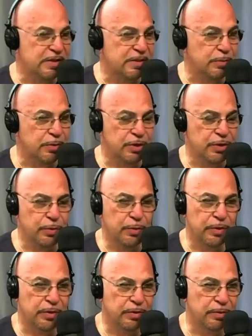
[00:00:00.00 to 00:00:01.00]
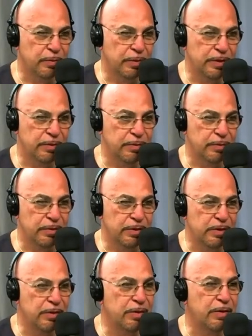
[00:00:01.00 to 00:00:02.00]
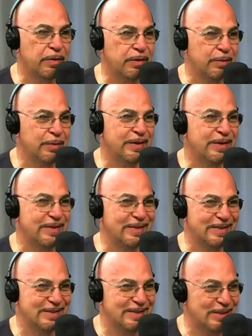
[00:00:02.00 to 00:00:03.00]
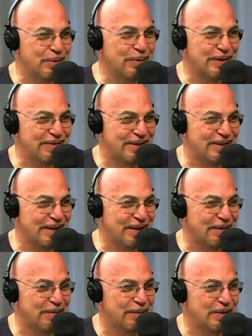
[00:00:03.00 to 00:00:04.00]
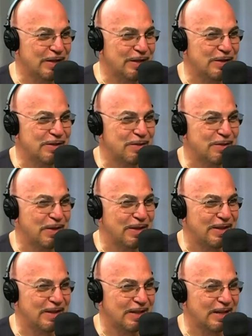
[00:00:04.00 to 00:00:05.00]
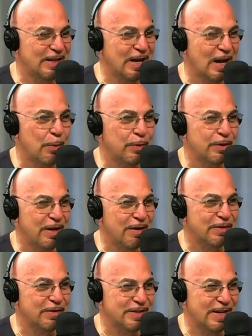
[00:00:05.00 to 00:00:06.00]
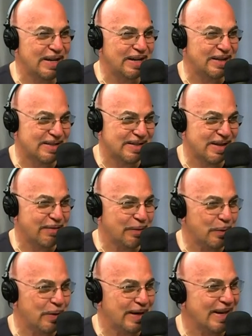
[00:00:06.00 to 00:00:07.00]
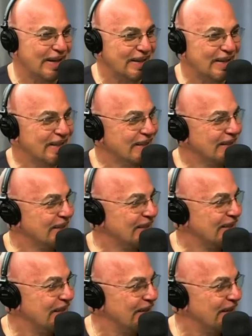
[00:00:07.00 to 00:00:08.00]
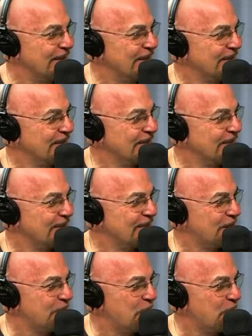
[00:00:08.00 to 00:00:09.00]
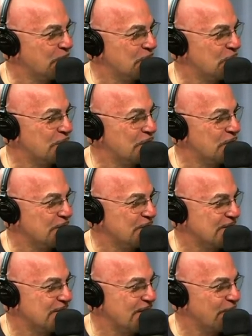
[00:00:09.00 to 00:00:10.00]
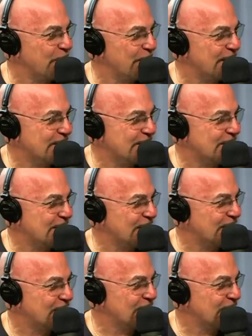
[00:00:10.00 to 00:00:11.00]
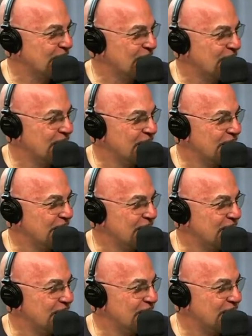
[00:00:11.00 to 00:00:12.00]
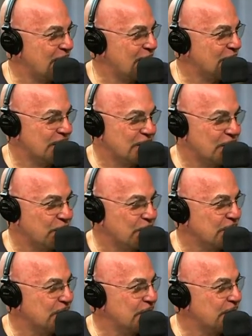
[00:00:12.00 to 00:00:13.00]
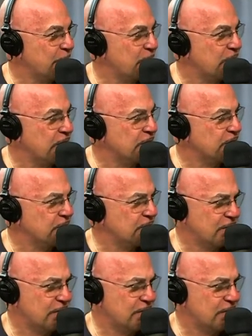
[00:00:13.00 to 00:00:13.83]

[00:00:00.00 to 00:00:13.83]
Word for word: listen, when you were when you don't you were you weren't even young enough. There used to be the like I would never date a seven one eight. You know, people two one twos and seven one eights like that was like the worst thing because